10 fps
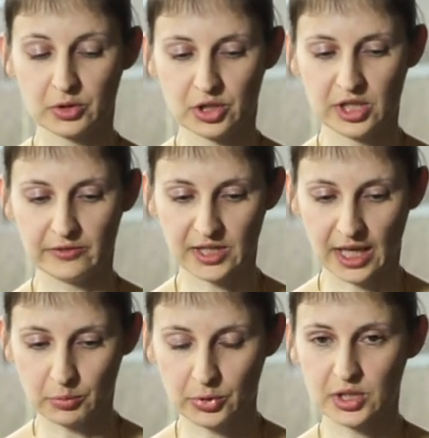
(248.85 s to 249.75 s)
to achieve
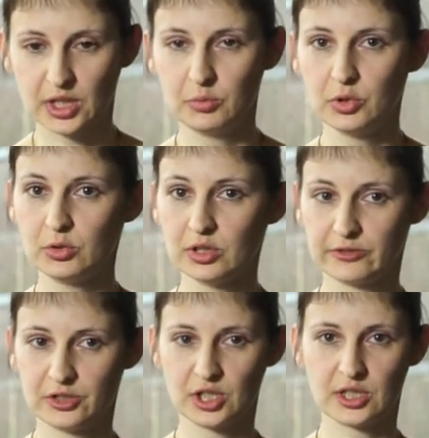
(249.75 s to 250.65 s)
10% module
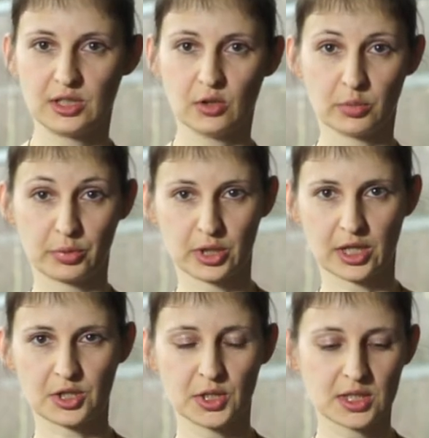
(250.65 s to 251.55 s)
efficiency on a
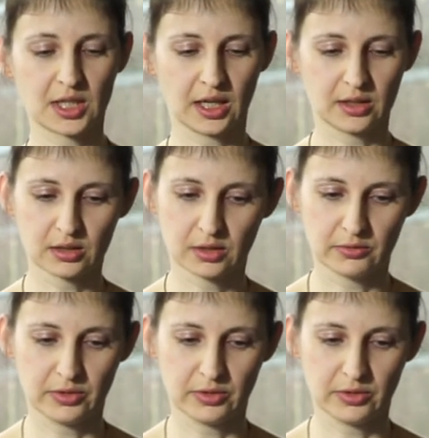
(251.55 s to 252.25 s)
production scale.